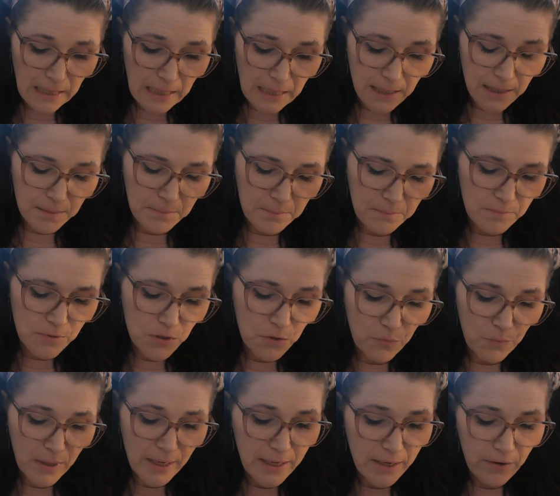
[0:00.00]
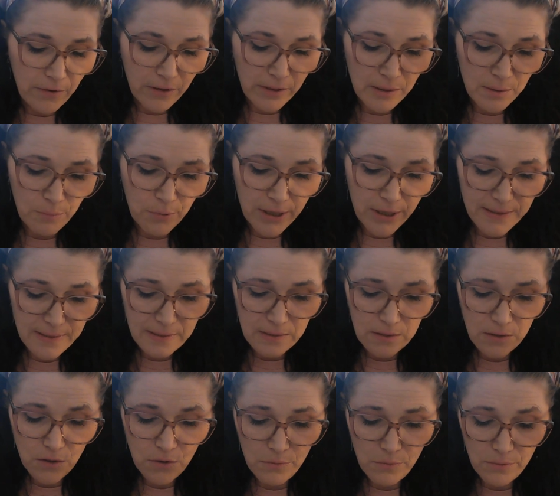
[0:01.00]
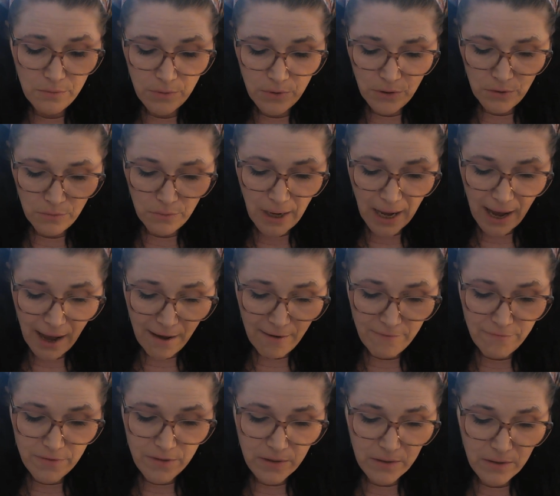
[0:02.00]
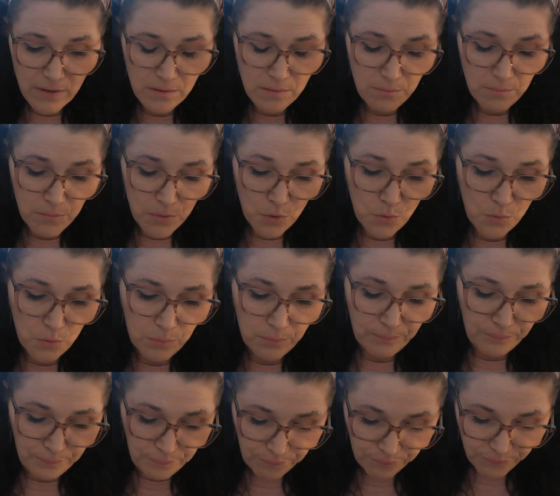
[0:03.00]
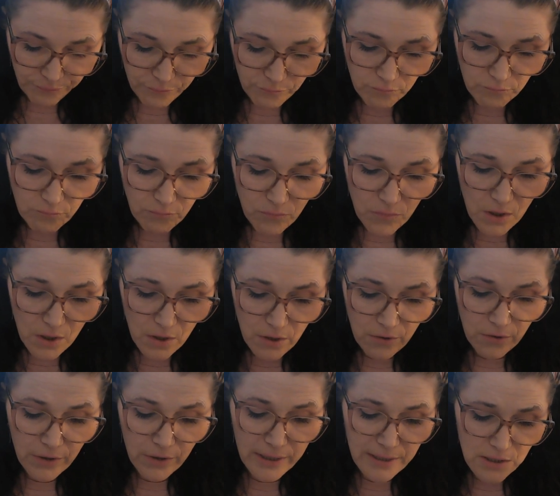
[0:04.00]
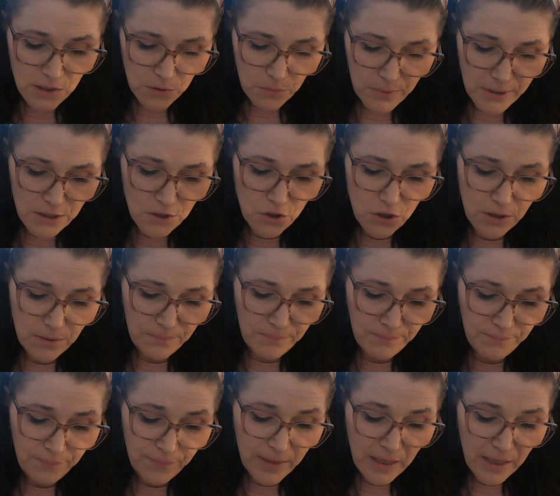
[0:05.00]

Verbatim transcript: Um, so right here in the present, you you have the moon, your intuition.